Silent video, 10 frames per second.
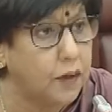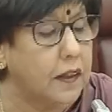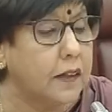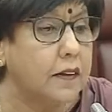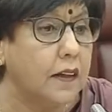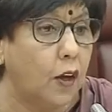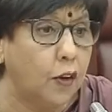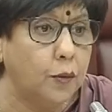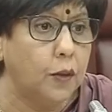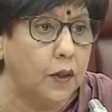report
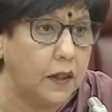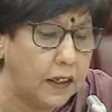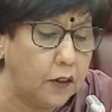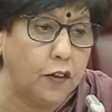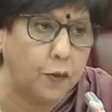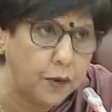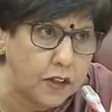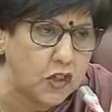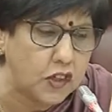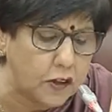that the Honourable
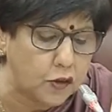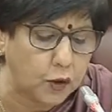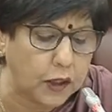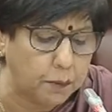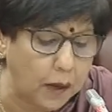Leader of the Opposition